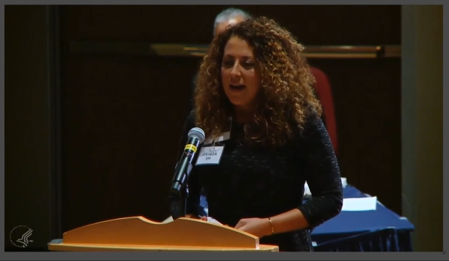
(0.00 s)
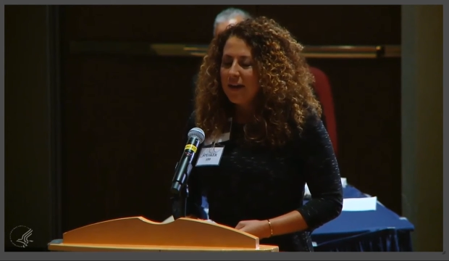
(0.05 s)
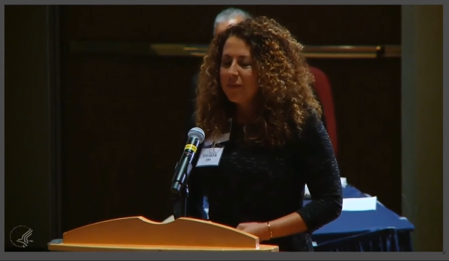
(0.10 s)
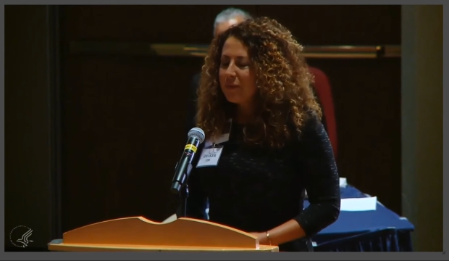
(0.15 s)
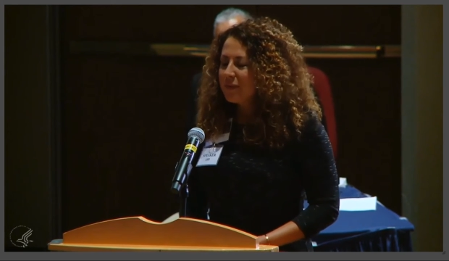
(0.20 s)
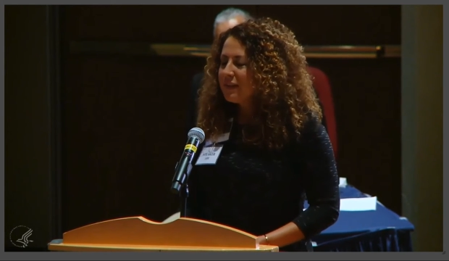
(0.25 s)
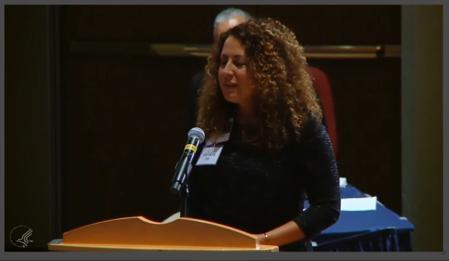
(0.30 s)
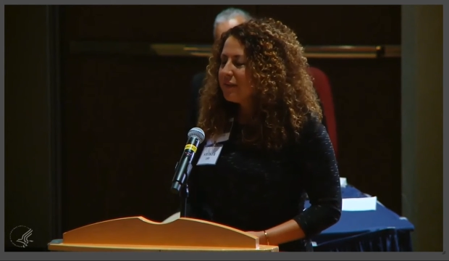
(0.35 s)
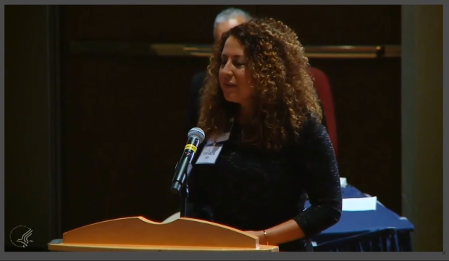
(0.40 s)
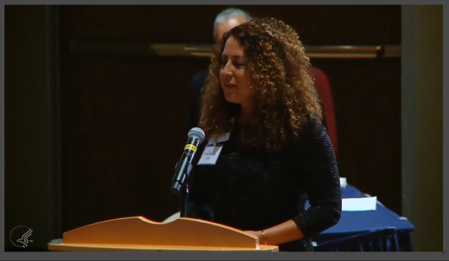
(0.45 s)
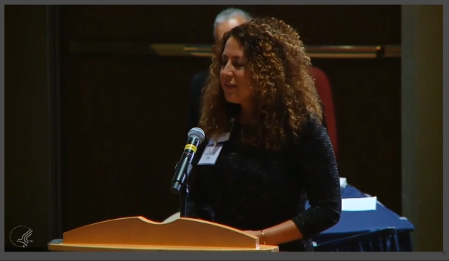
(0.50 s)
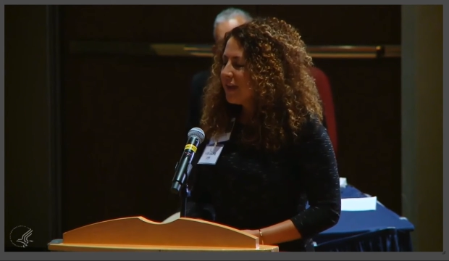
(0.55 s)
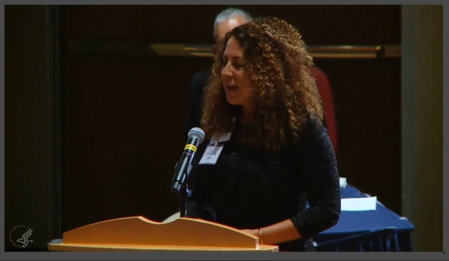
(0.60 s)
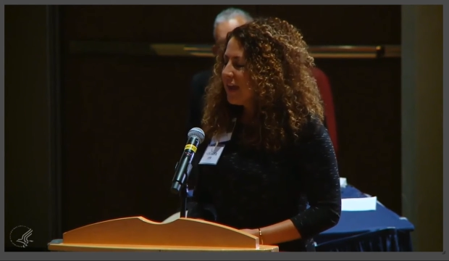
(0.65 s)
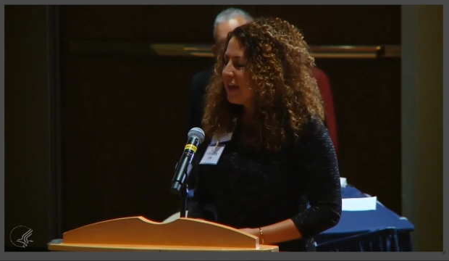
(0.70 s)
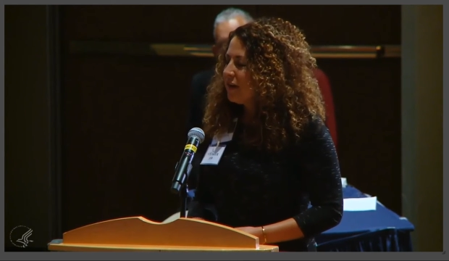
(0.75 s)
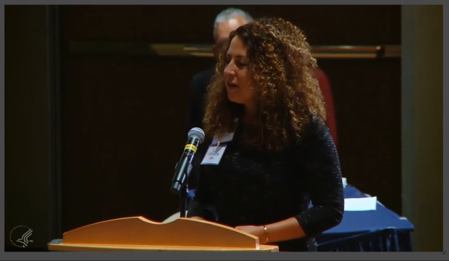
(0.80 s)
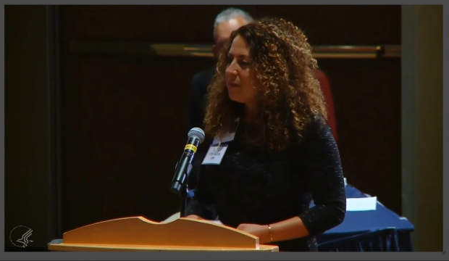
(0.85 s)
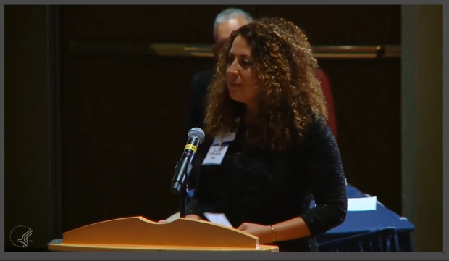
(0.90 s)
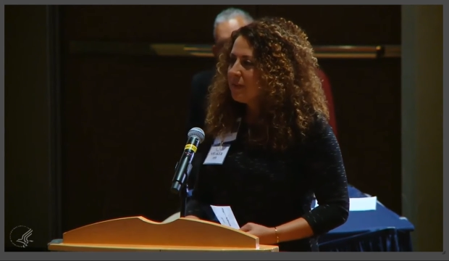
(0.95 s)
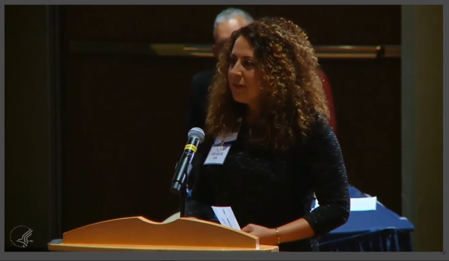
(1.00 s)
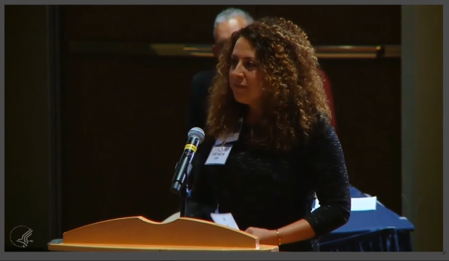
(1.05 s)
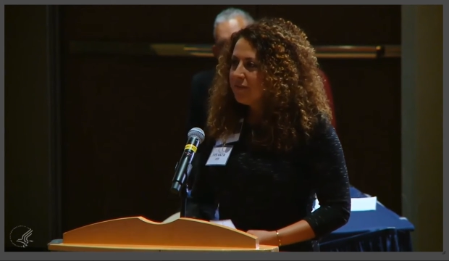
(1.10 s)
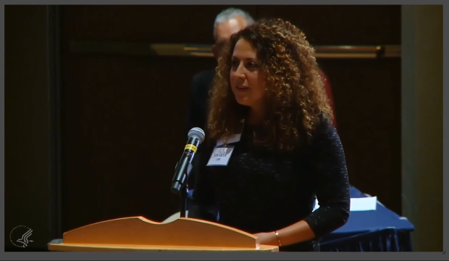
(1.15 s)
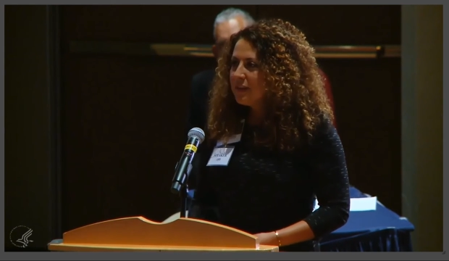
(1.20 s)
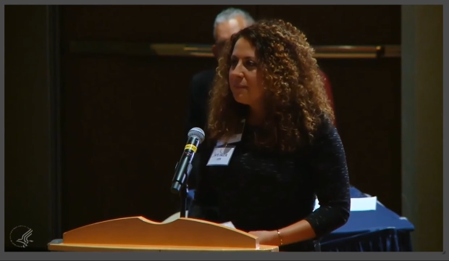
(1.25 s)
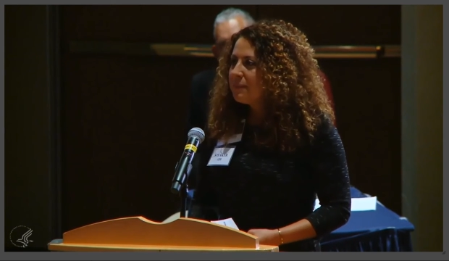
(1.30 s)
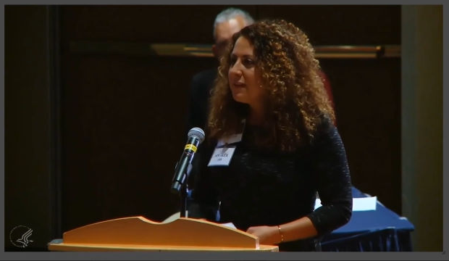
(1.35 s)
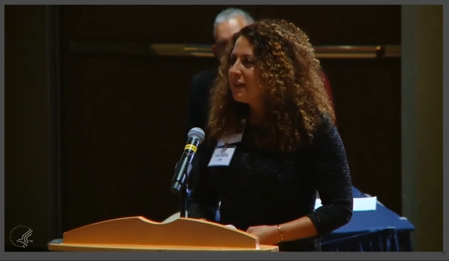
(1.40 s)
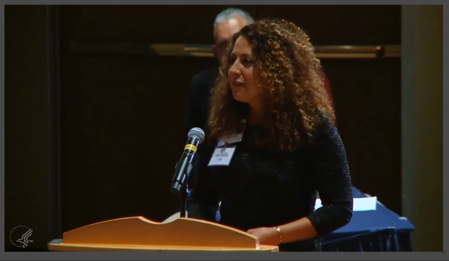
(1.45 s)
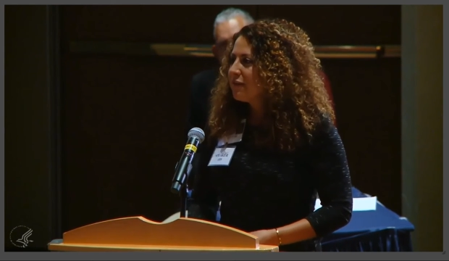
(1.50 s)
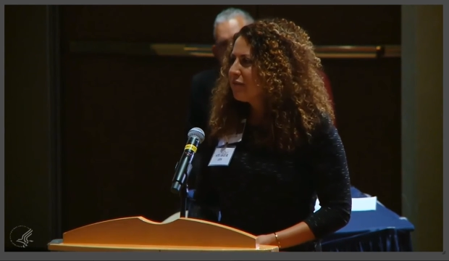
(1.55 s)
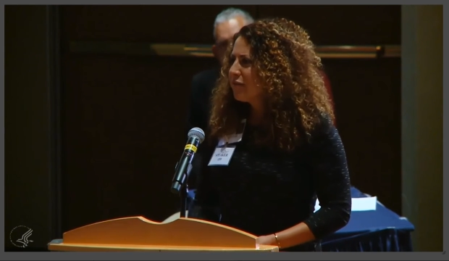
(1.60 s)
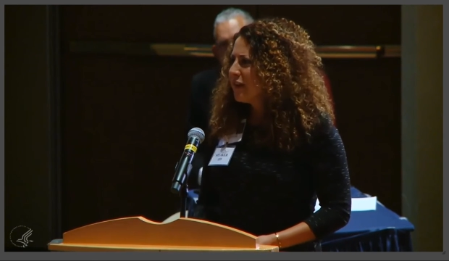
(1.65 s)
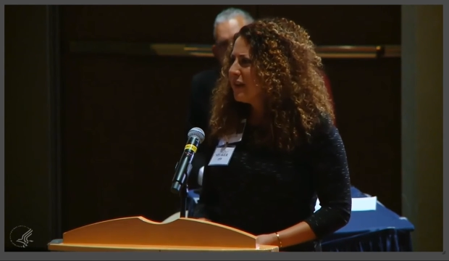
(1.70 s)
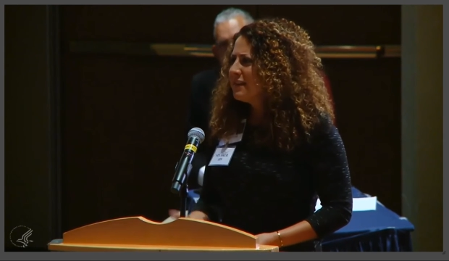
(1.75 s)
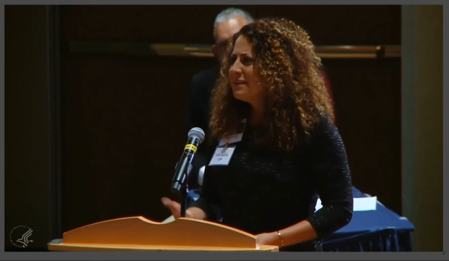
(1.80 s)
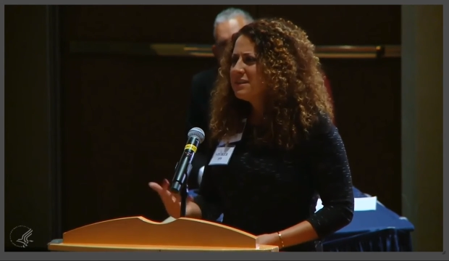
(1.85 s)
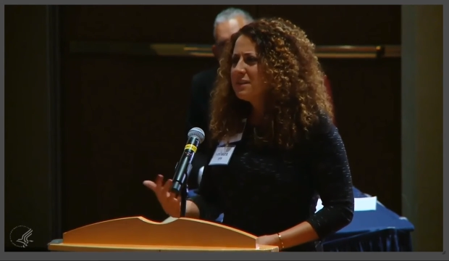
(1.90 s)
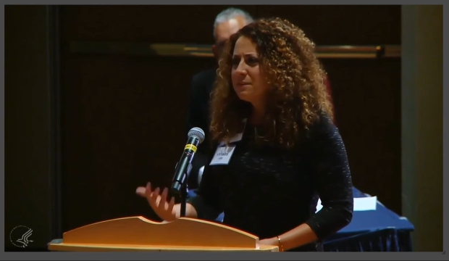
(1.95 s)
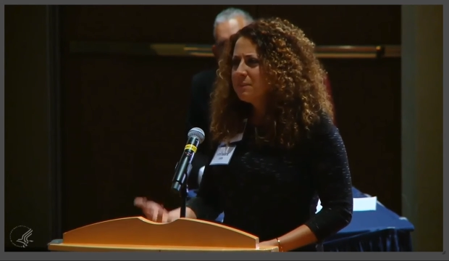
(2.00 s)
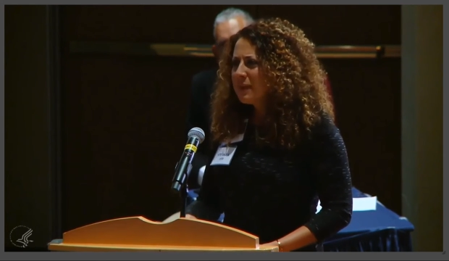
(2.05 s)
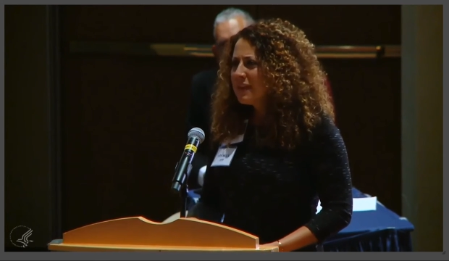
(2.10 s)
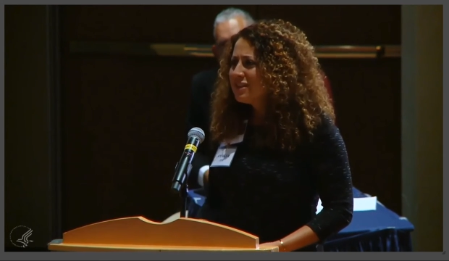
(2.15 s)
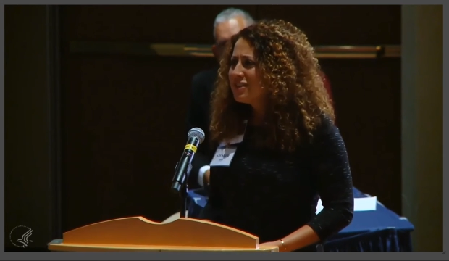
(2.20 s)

I really relied on my family and friends and